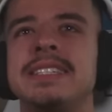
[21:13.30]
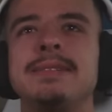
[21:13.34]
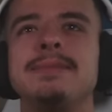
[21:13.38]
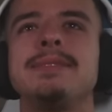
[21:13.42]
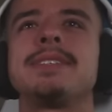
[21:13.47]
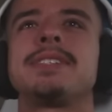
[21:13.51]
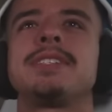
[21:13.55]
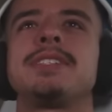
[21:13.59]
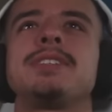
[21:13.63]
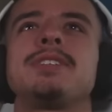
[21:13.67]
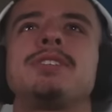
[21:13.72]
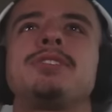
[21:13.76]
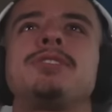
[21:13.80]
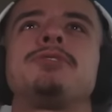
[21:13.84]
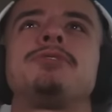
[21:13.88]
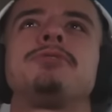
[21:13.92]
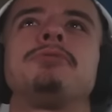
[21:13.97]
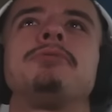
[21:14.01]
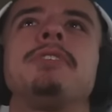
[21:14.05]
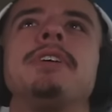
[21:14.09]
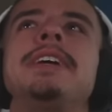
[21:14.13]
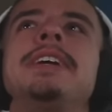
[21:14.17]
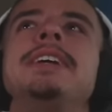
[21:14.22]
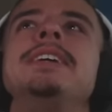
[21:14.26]
It seems it's such a
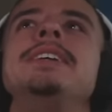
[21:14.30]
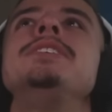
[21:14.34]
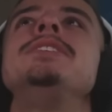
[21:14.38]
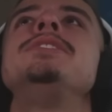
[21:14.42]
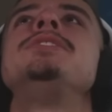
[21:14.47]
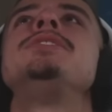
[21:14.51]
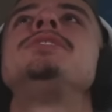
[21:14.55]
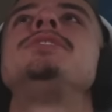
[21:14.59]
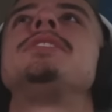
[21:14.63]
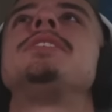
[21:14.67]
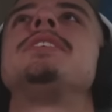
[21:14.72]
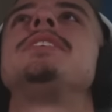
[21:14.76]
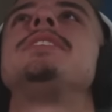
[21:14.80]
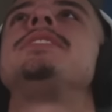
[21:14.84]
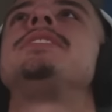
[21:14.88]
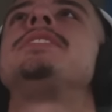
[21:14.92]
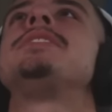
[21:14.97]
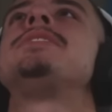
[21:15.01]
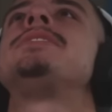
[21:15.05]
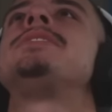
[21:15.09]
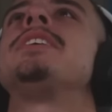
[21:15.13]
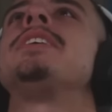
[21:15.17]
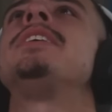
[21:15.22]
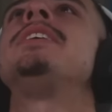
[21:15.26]
strange
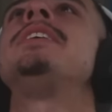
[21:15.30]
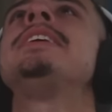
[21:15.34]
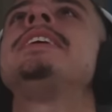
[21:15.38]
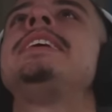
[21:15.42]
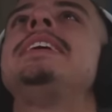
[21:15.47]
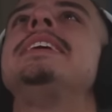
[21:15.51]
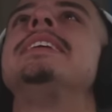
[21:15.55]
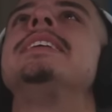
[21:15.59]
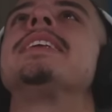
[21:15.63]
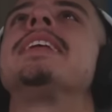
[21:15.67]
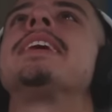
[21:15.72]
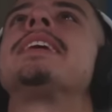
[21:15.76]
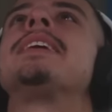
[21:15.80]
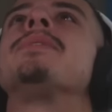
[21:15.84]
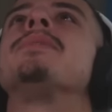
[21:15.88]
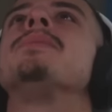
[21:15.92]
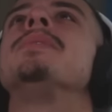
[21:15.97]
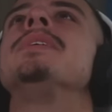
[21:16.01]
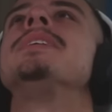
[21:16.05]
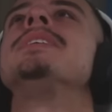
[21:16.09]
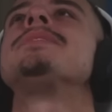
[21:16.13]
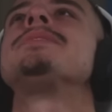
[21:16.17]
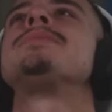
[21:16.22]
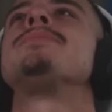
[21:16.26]
design. Like,
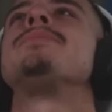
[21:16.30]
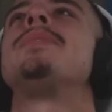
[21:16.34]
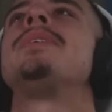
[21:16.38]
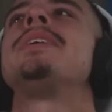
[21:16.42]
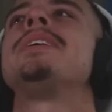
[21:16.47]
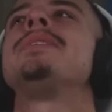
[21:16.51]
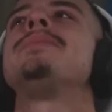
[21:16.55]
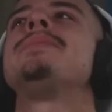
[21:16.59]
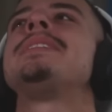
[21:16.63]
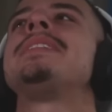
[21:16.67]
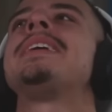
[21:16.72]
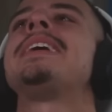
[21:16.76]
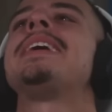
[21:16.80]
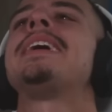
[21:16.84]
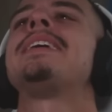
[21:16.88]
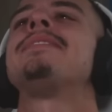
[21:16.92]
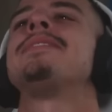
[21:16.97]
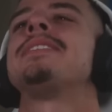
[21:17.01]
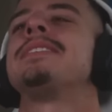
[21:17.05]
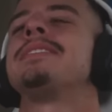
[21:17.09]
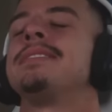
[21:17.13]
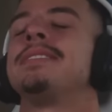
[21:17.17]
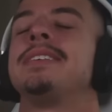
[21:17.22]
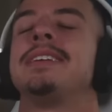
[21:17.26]
what? Why would they
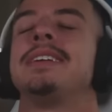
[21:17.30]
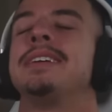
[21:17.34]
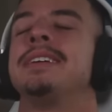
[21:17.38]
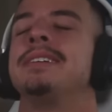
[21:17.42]
have it?